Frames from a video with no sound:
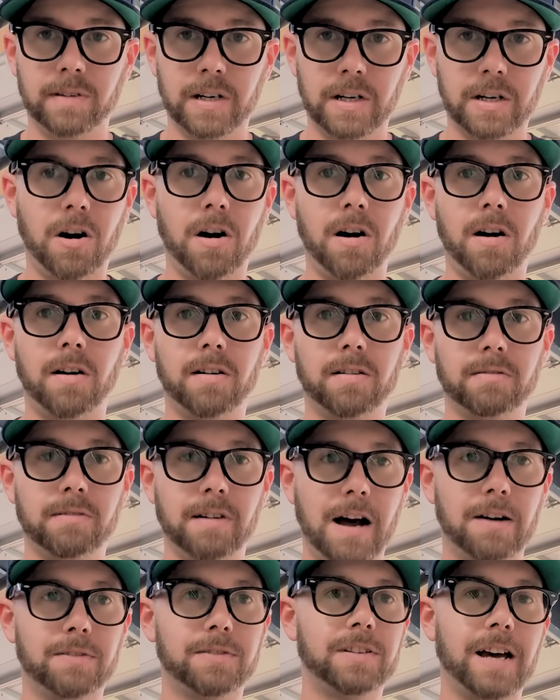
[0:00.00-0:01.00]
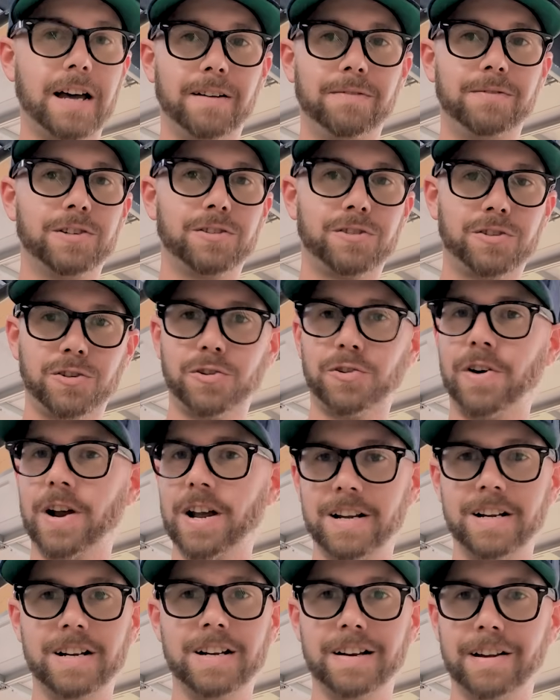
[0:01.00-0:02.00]
a car outside of just
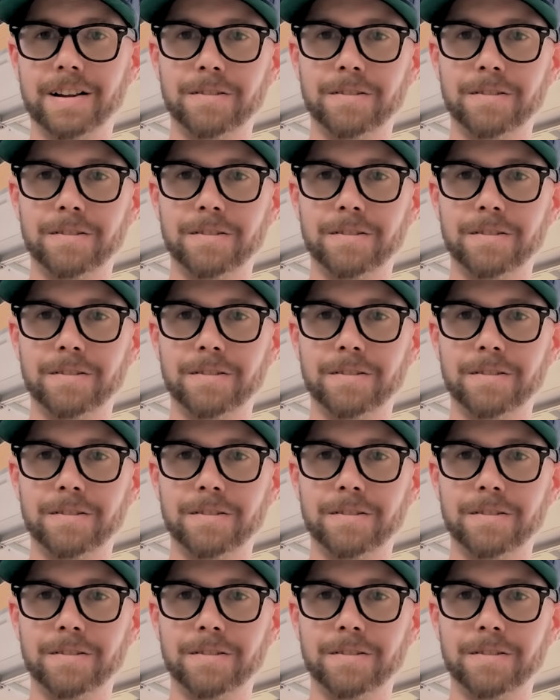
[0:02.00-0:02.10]
trading it